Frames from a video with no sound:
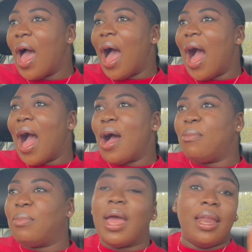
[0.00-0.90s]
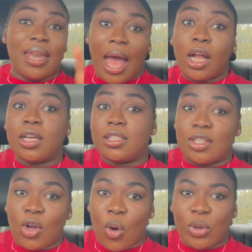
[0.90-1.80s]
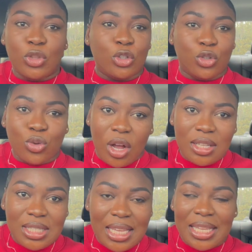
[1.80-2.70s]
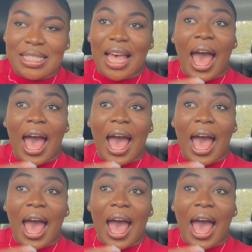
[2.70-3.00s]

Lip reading: Not good to go in the drunk sense.